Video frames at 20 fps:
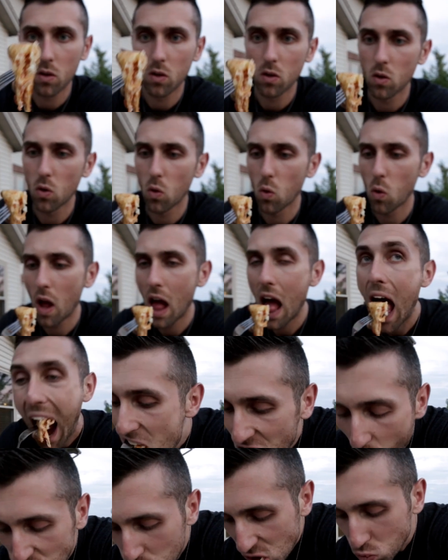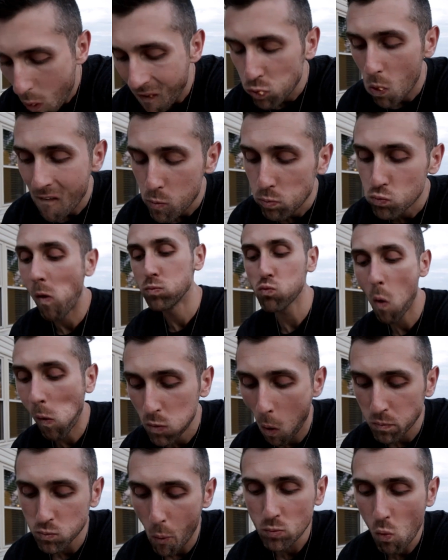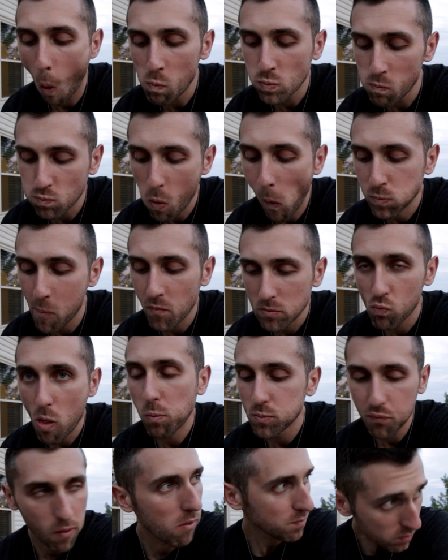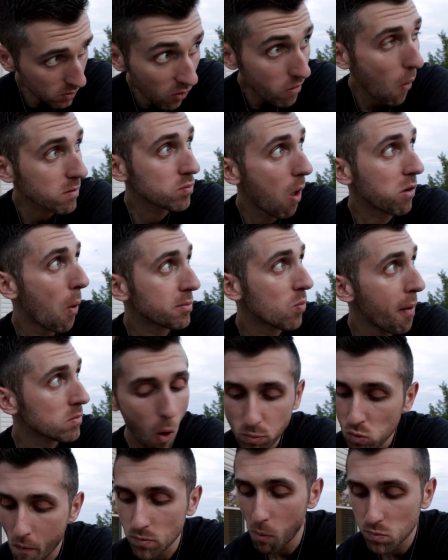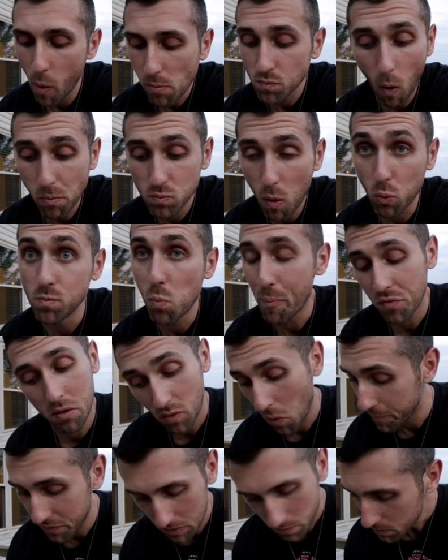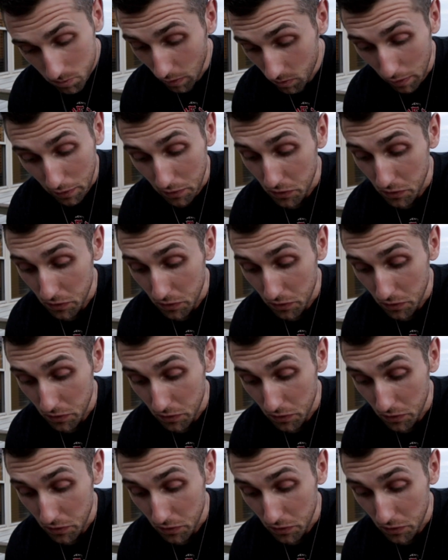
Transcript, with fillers: I'm whipping in the coop. And I could never turn, I could never take finally got it right.